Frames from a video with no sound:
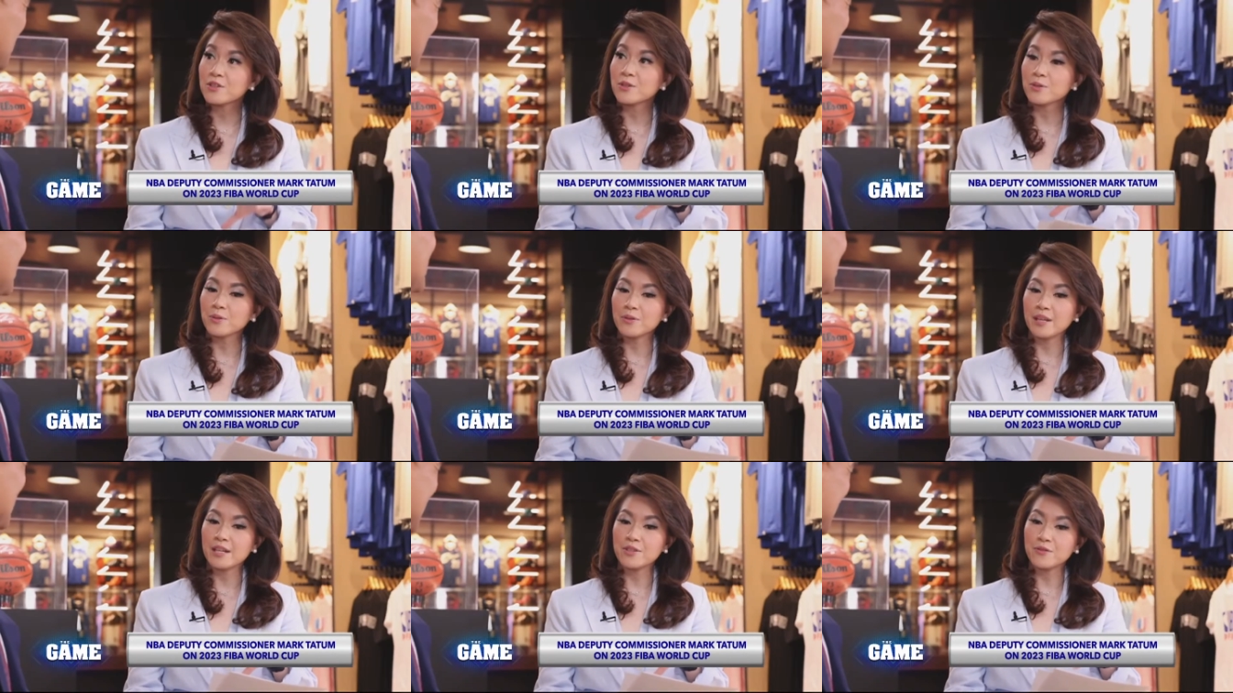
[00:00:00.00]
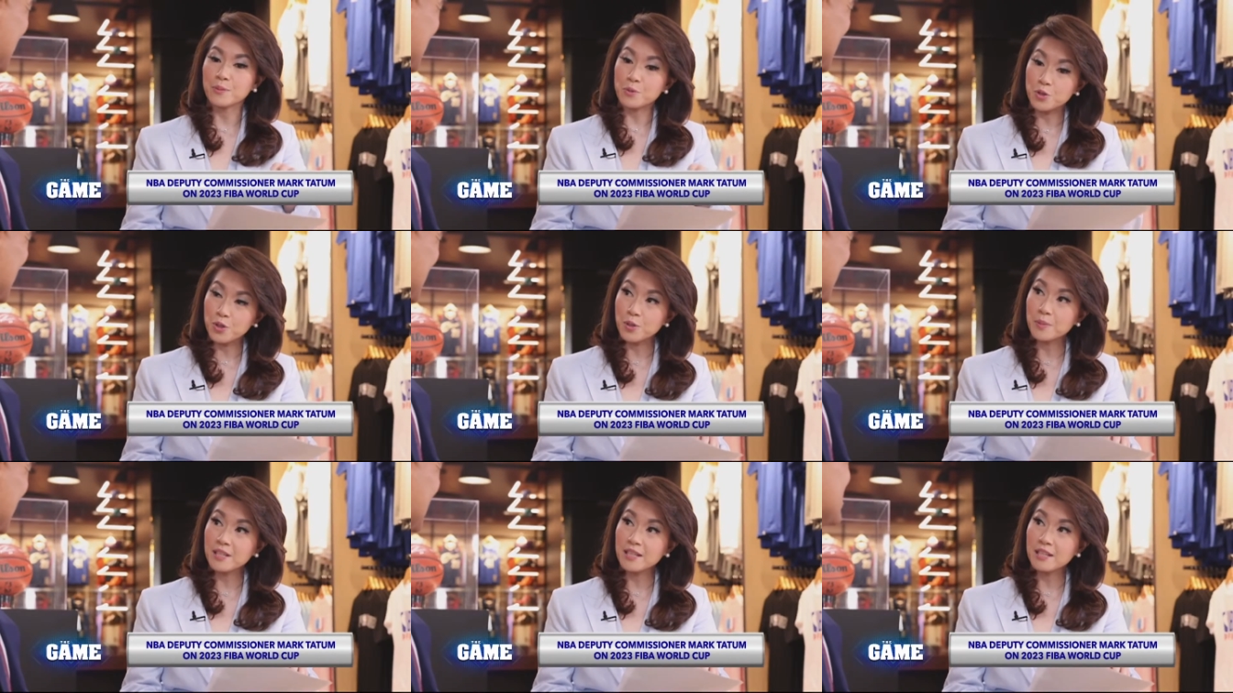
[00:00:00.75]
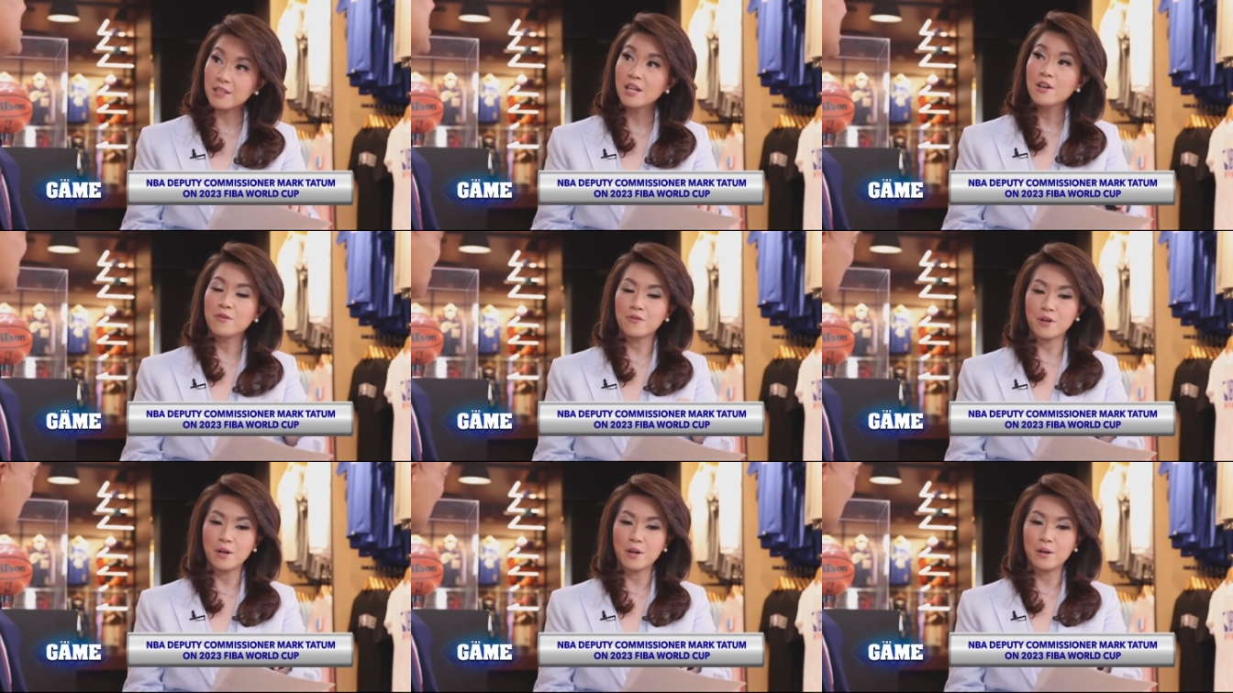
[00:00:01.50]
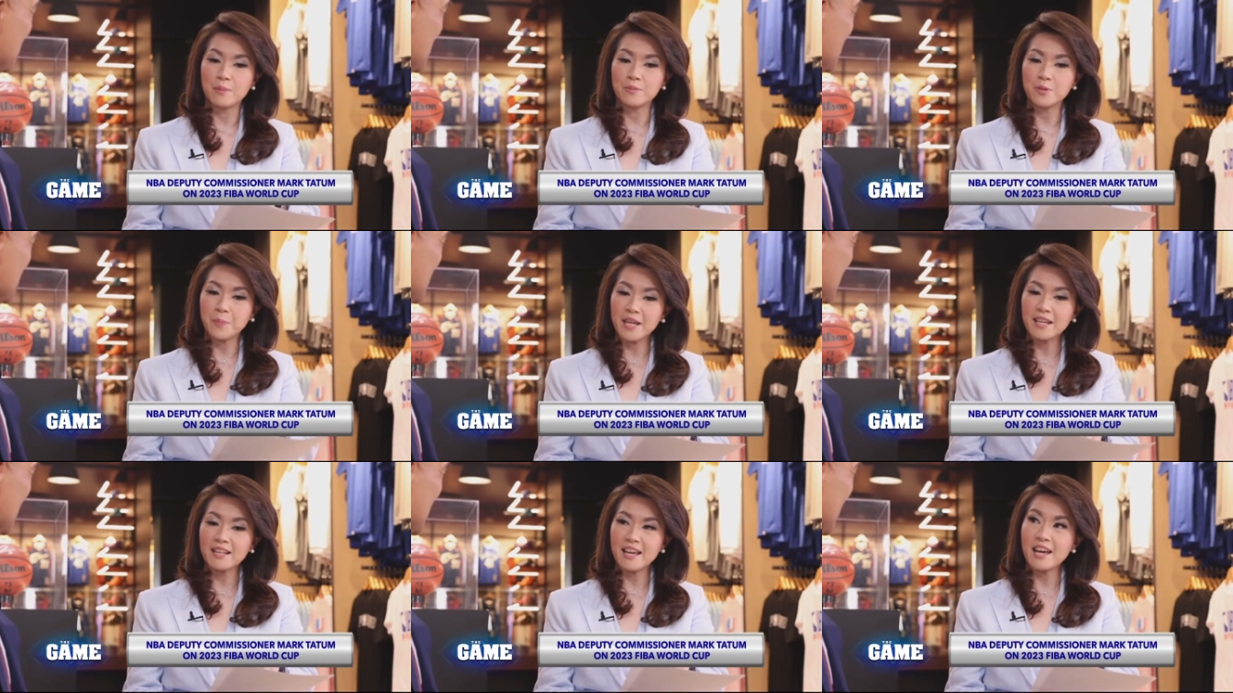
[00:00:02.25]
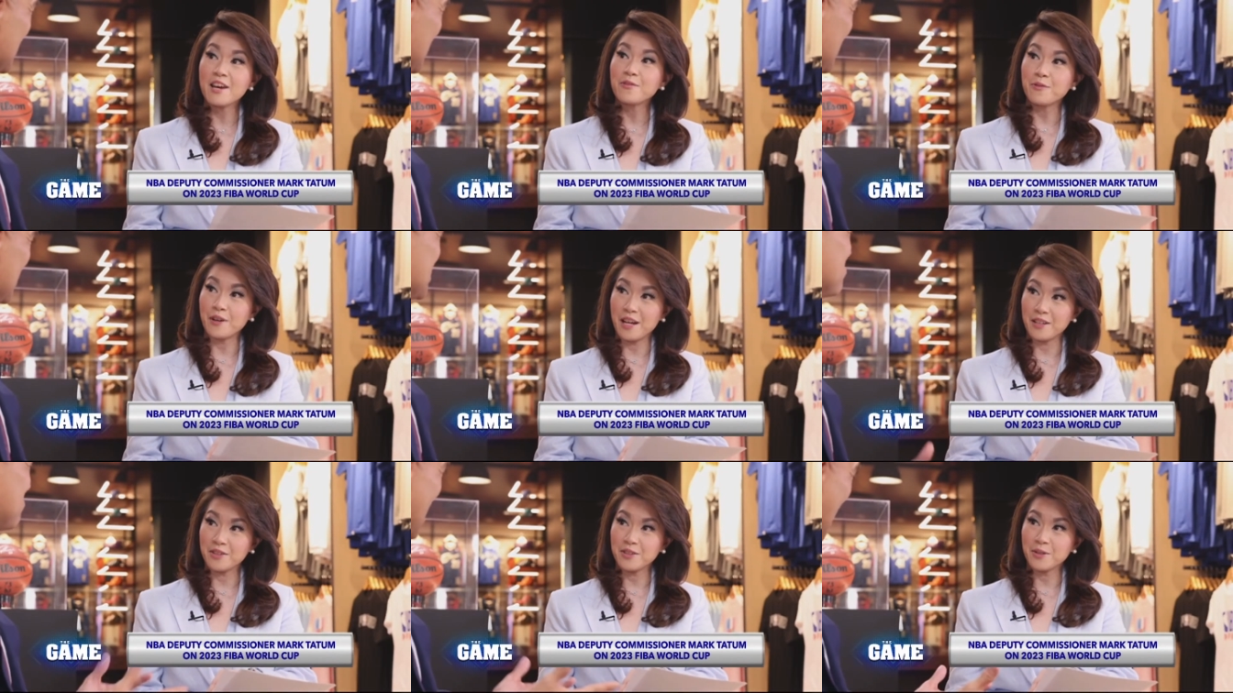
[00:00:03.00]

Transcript: so that's from Germany, yeah. From Spain and France.